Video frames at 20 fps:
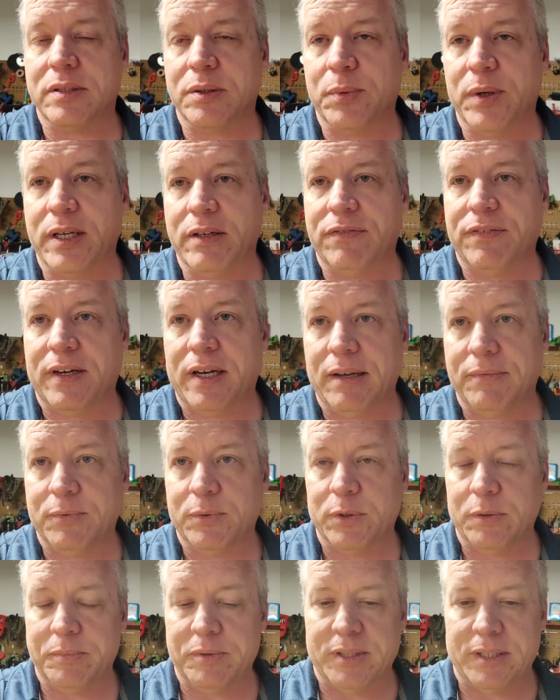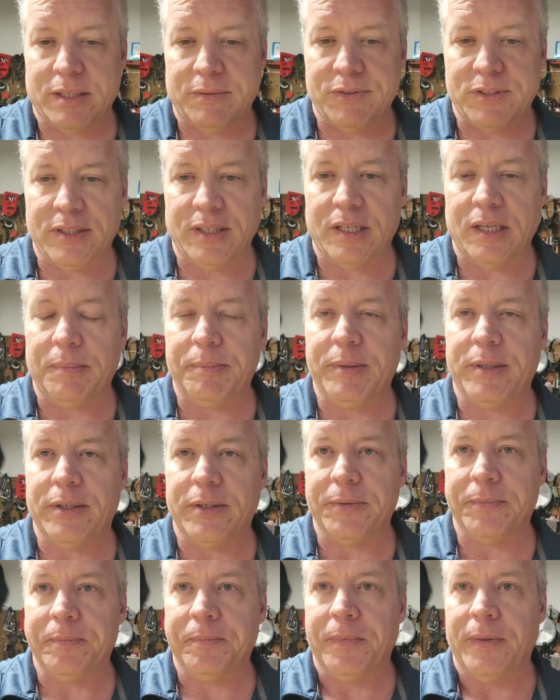the RAID 5 groups that I've set up
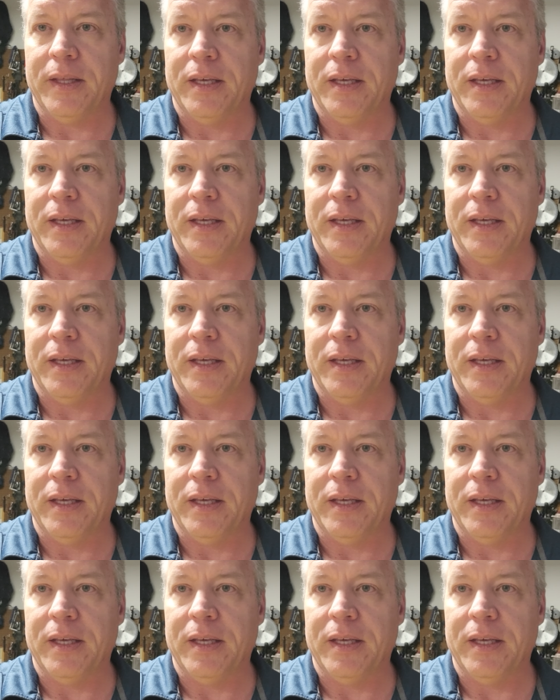here,